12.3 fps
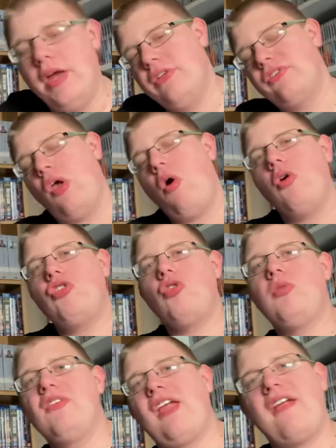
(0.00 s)
So I just
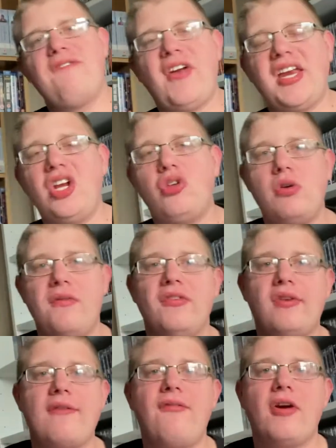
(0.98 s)
want to say thank you to another
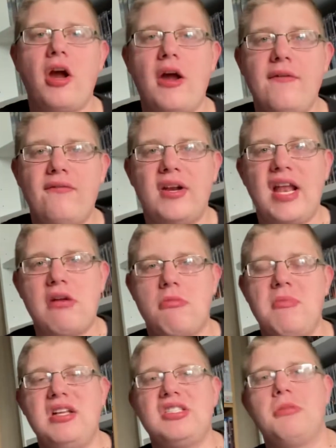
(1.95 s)
sci-fi guy for allowing
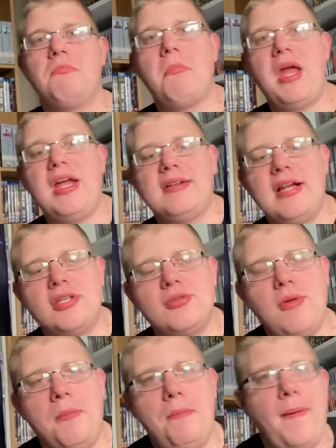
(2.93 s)
me to make this
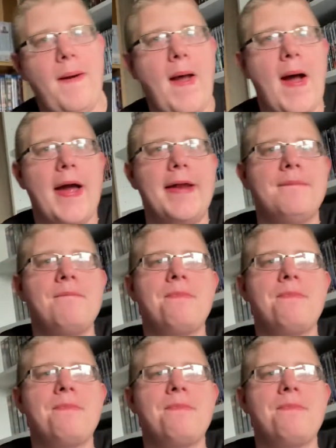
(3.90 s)
reply.